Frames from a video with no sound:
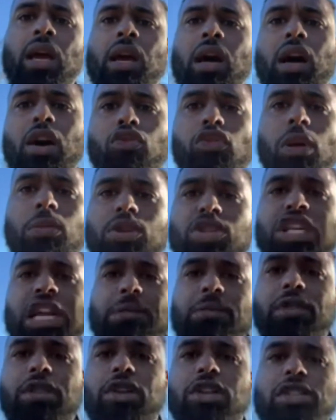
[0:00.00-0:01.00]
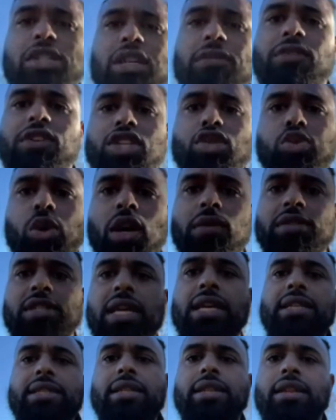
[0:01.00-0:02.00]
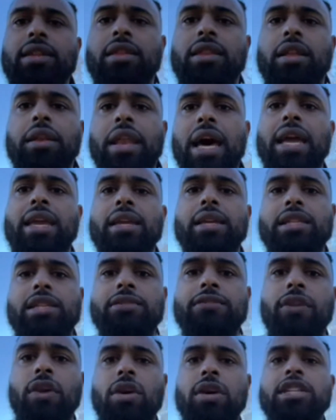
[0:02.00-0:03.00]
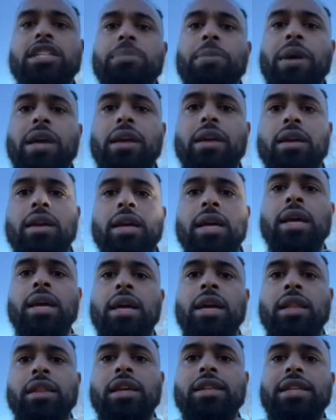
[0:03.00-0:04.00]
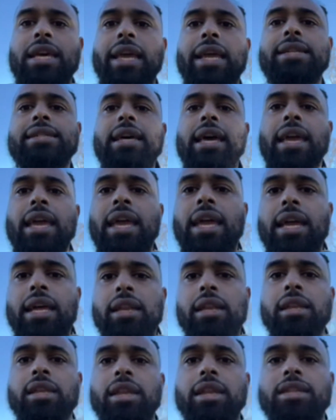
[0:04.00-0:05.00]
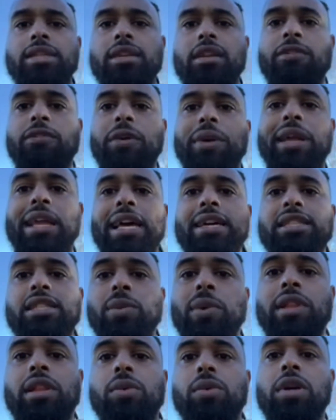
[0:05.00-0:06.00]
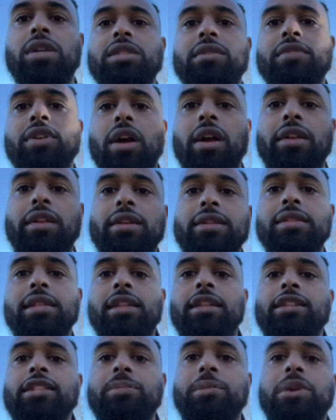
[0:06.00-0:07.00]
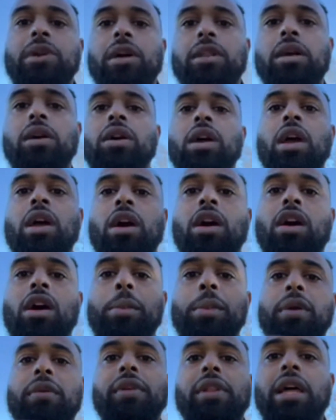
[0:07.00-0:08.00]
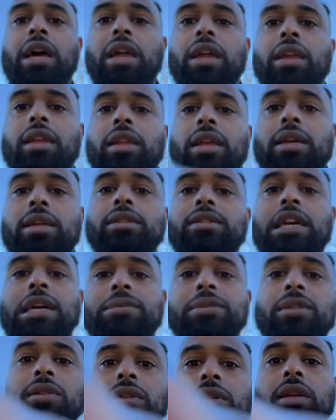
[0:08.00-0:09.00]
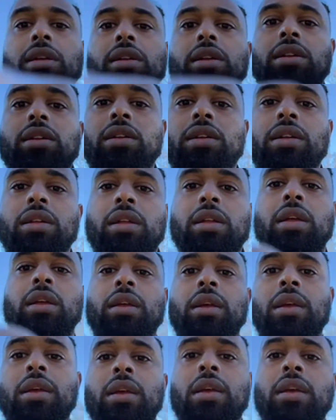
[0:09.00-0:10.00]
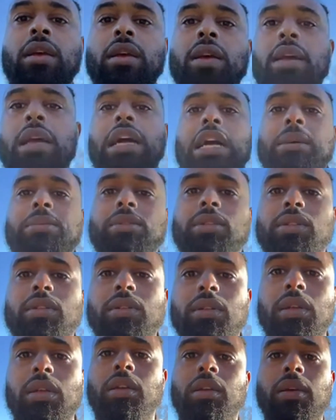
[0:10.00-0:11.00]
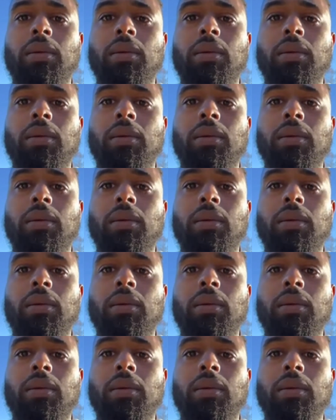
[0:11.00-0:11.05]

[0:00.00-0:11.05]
Uh, Romans chapter 13 verse 12 says, "The night is far spent." The day is at hand. Let us therefore cast away the works of darkness and let us put on the armor of the light. Yes, absolutely. Absolutely.